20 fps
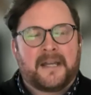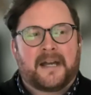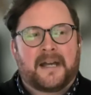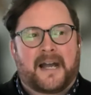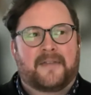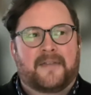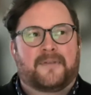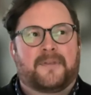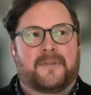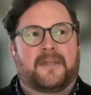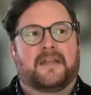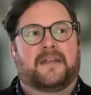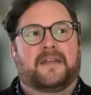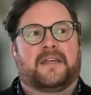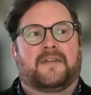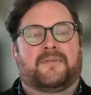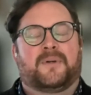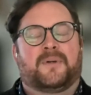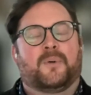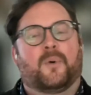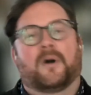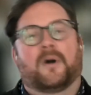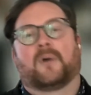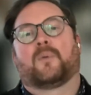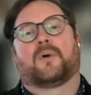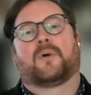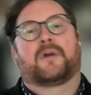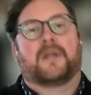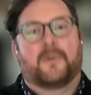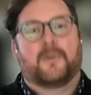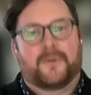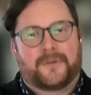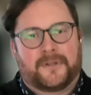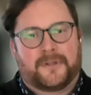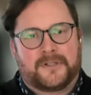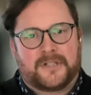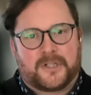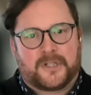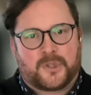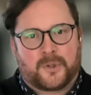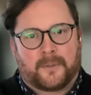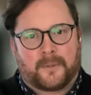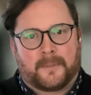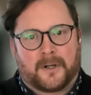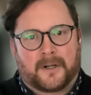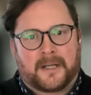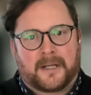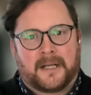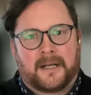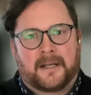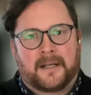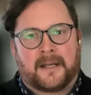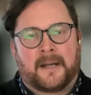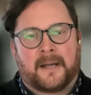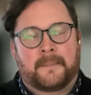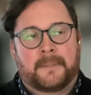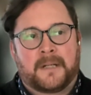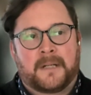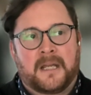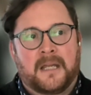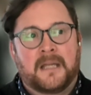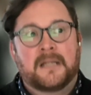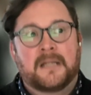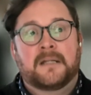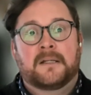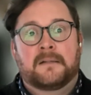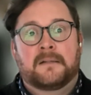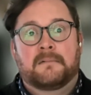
I think if you are working with a digital marketing company,